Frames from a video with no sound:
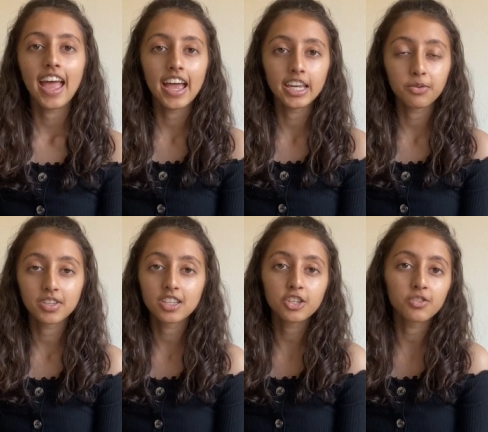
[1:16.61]
And it was
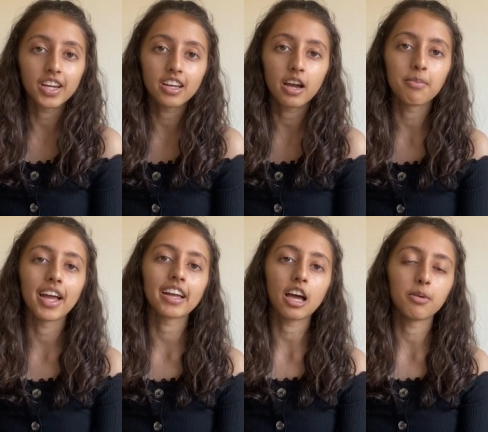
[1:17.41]
such a great
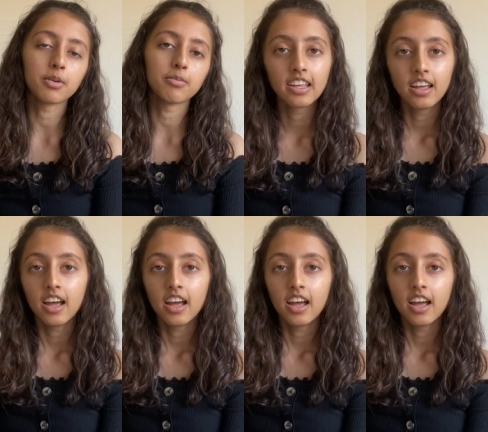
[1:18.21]
comeback album.